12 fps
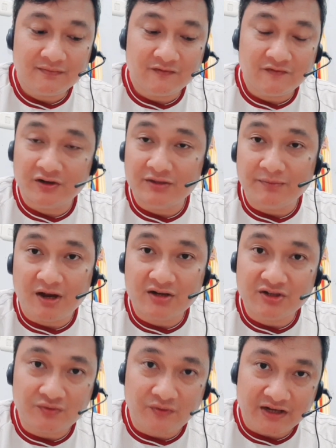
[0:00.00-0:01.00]
First,
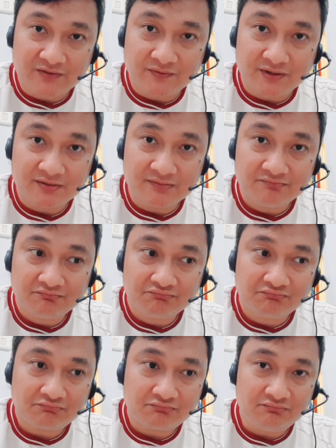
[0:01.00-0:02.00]
Marcus Rashford,
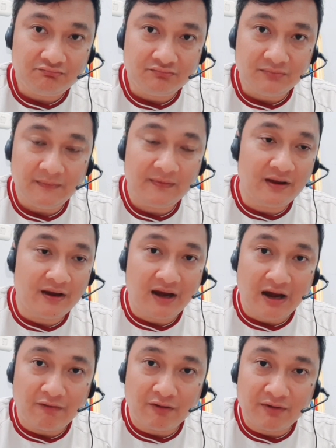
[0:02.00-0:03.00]
Aaron